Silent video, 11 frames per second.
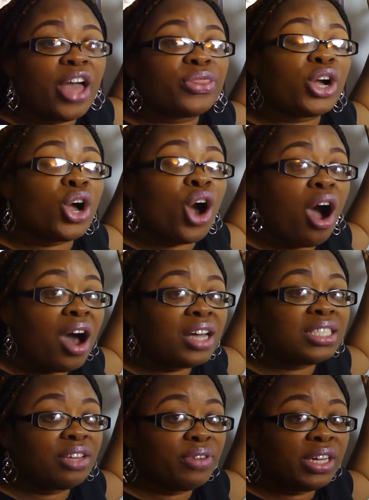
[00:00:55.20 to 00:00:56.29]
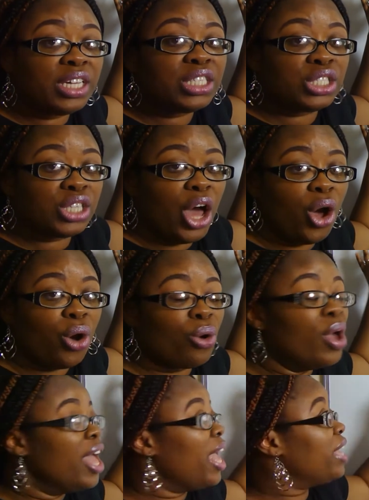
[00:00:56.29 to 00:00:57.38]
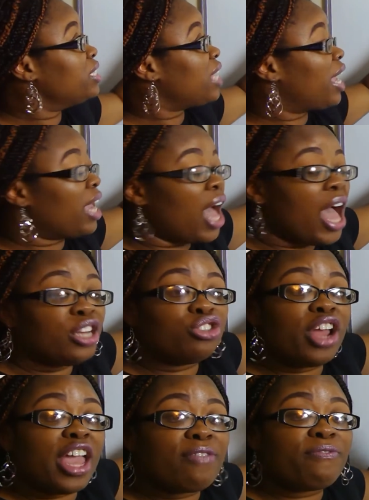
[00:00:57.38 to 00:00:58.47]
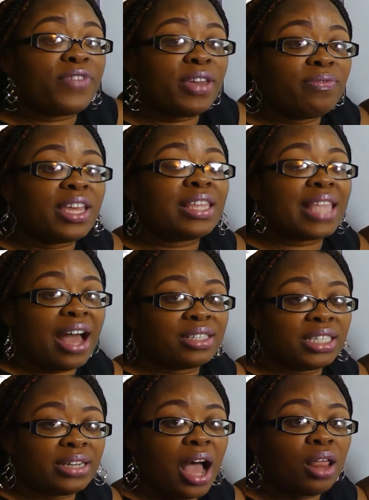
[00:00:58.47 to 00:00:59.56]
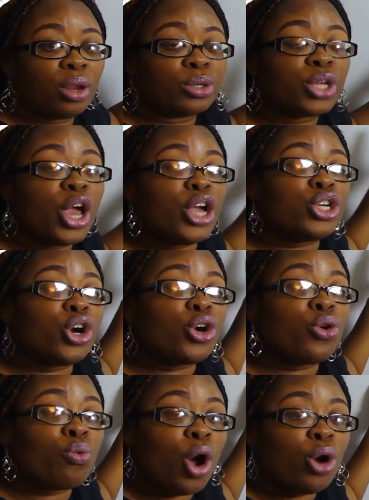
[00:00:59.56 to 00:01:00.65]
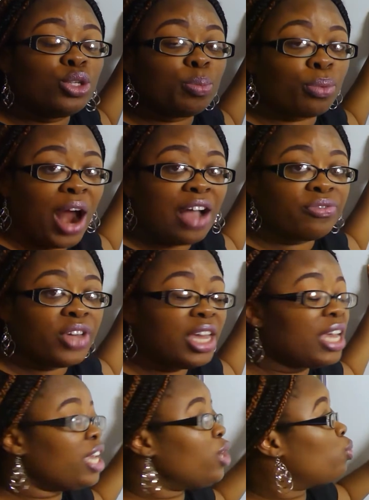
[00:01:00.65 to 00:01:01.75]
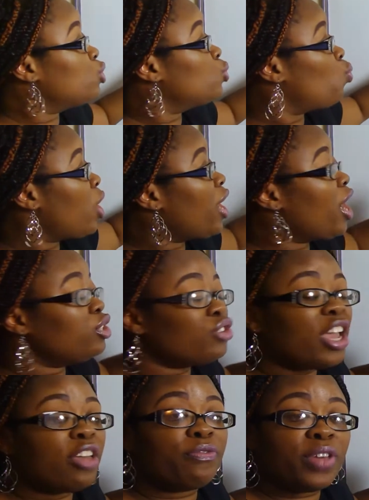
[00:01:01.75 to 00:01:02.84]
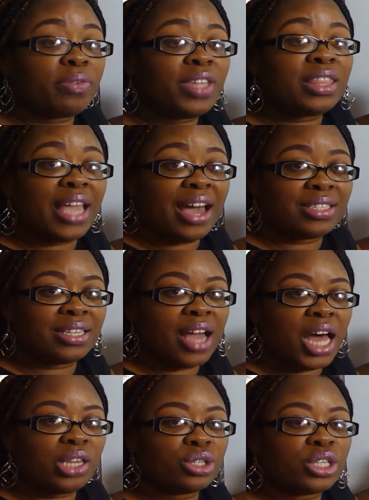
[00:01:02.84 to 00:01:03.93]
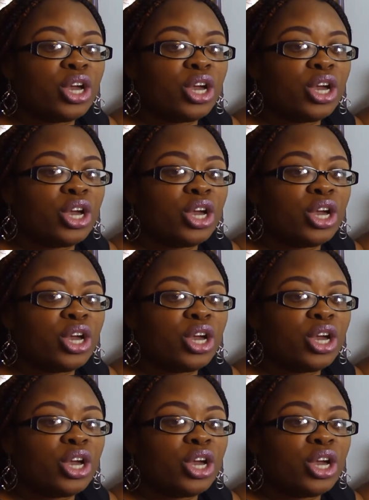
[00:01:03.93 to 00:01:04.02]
The cost of goods sold is $150,000. Your gross profit equals $150,000.